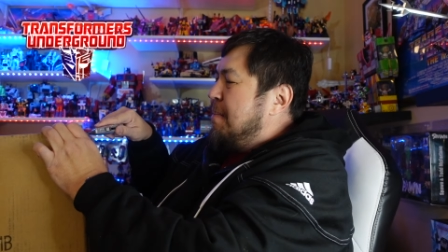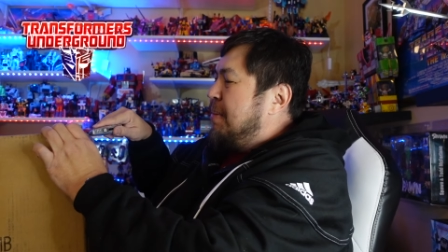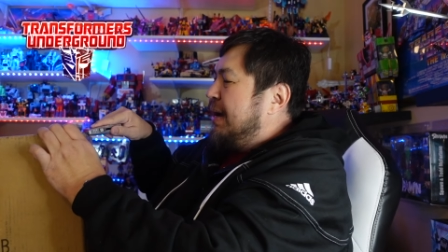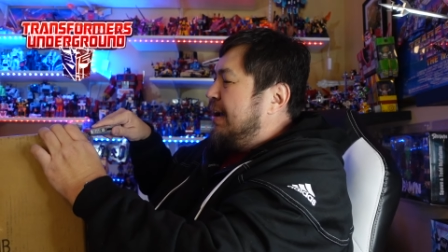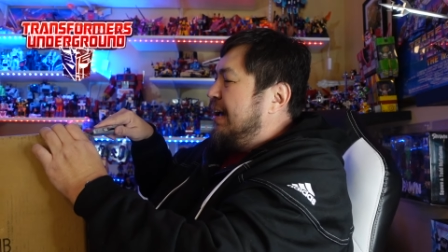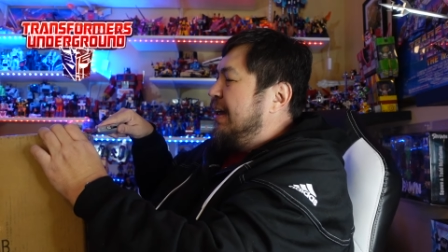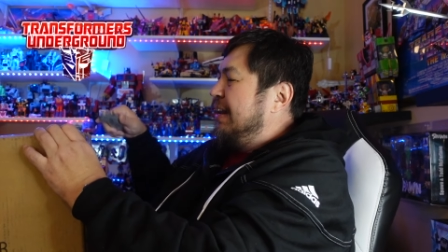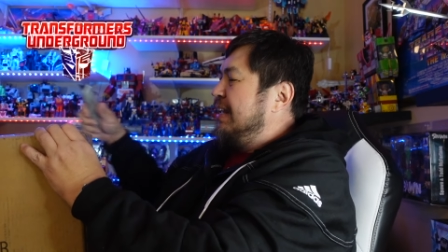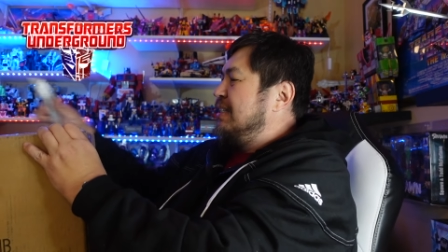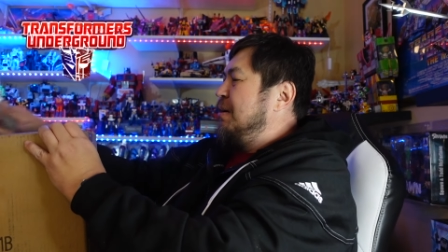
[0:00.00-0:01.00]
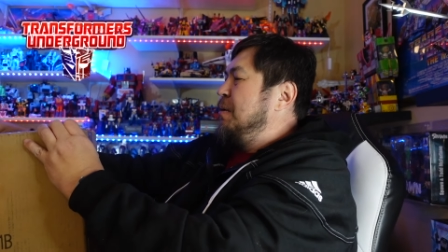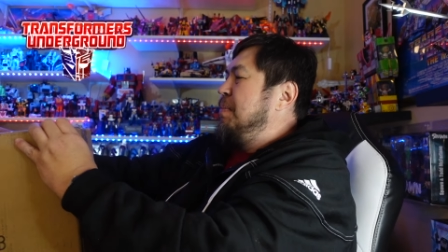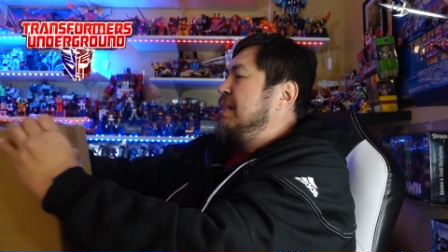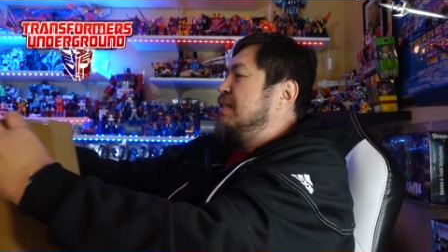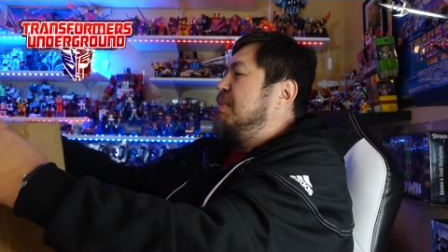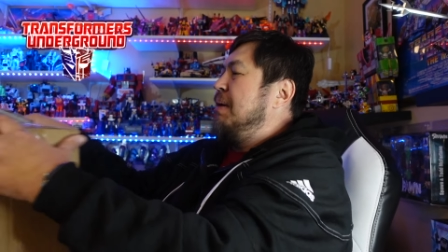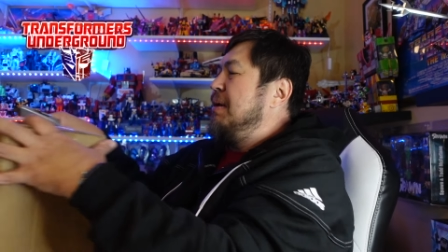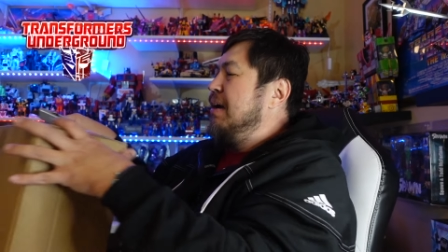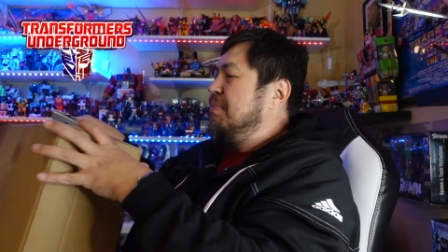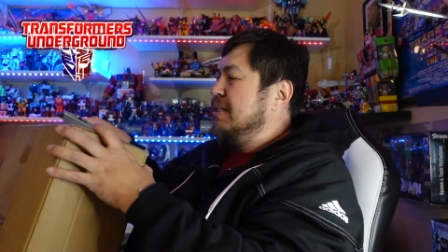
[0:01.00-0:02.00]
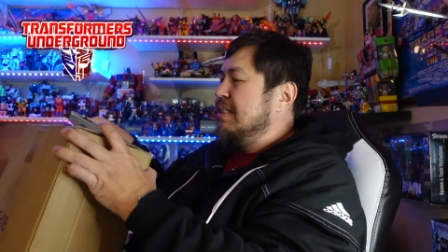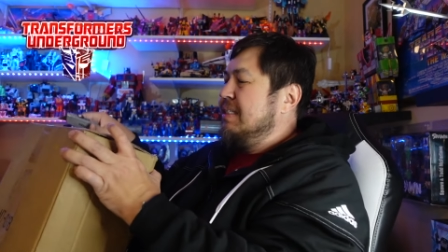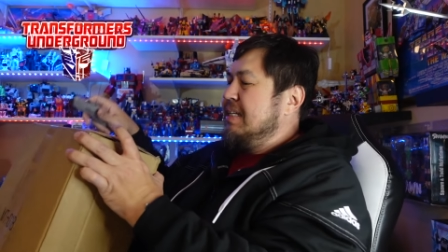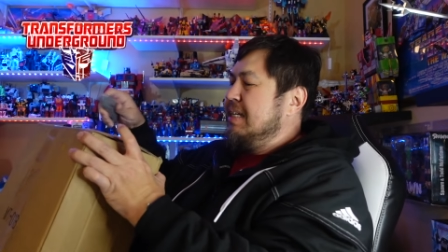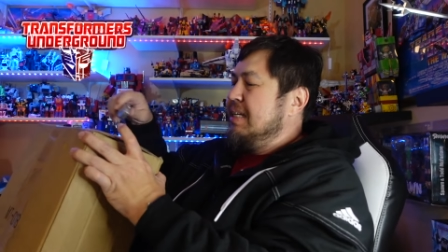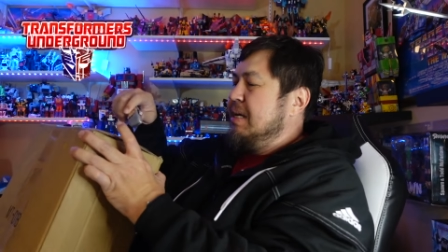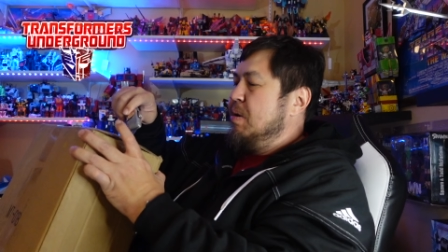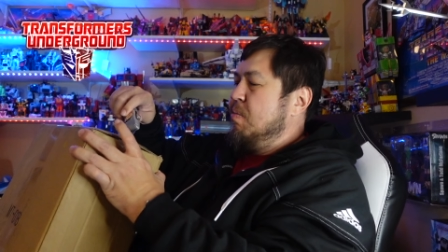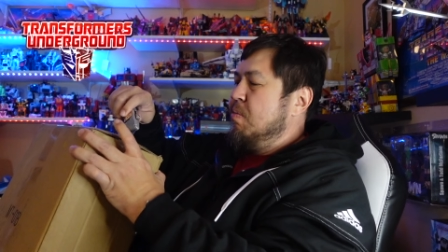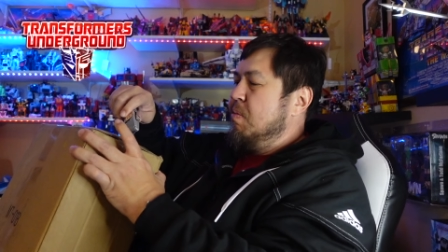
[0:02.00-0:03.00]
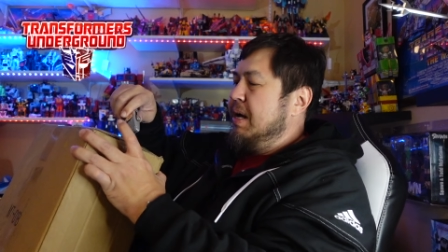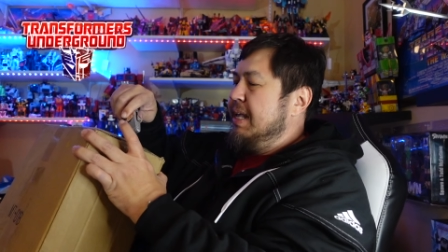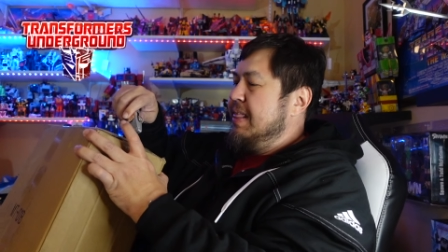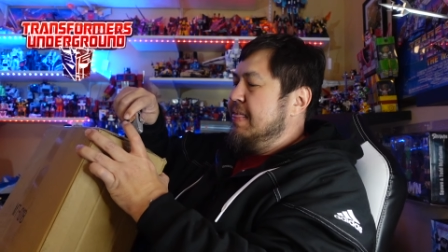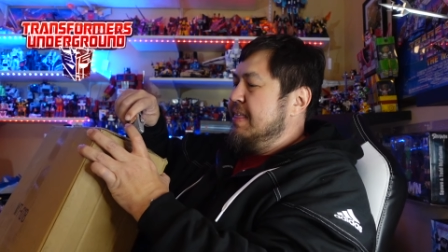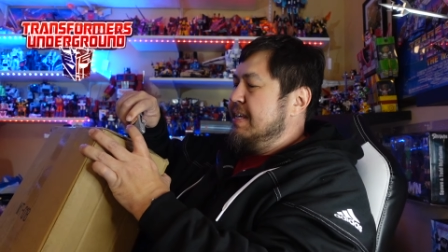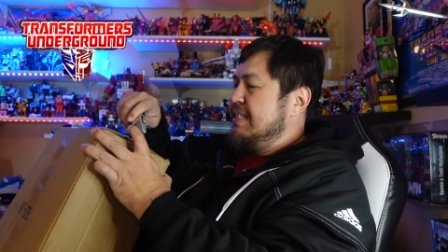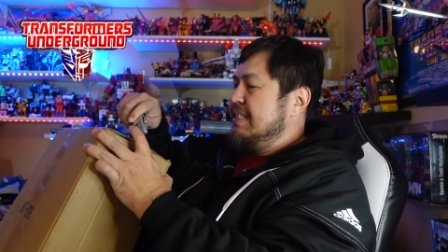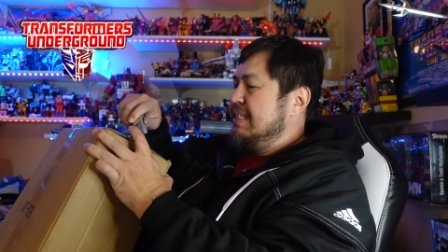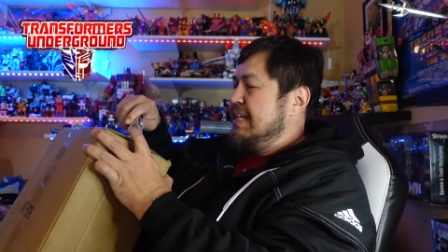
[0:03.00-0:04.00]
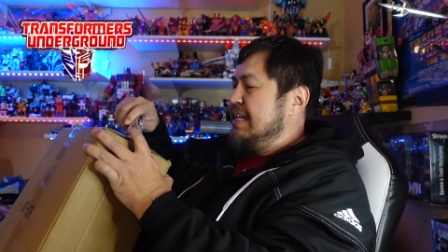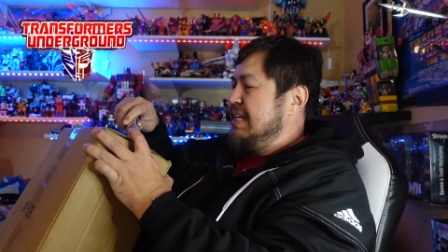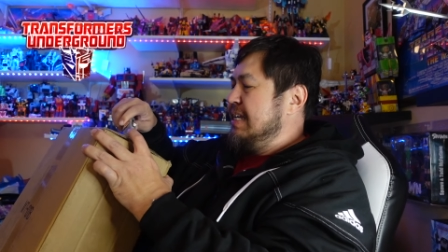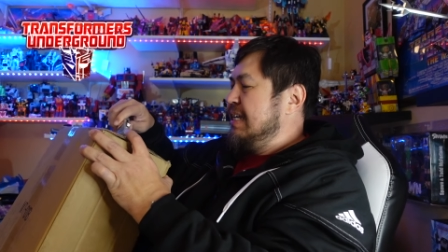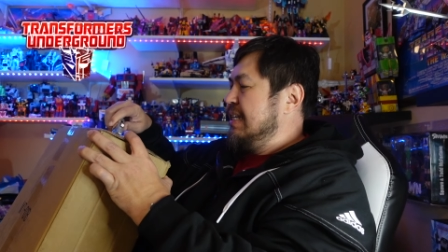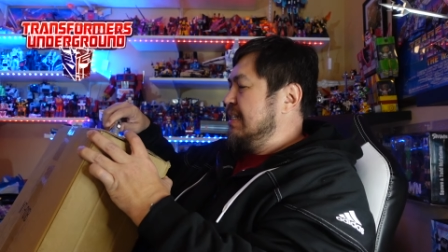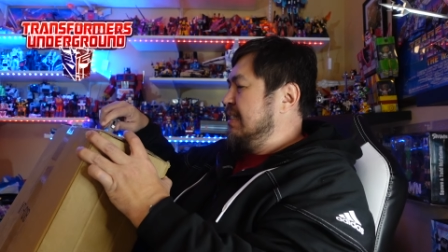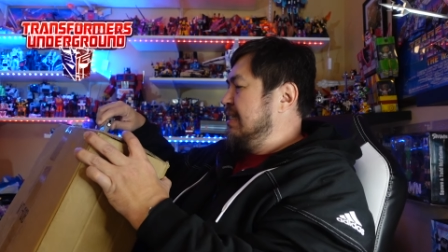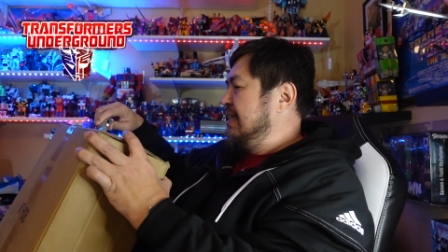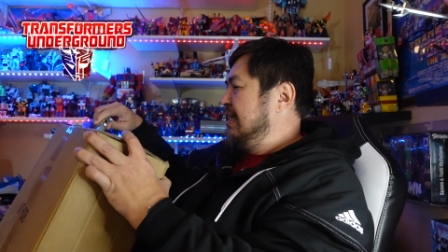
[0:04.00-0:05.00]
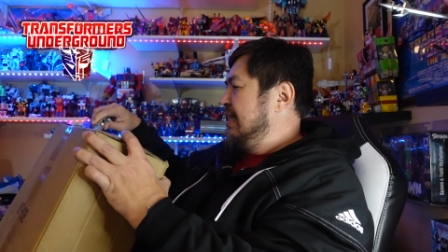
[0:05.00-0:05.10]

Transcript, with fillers: But uh, let's open this baby up to see what this is.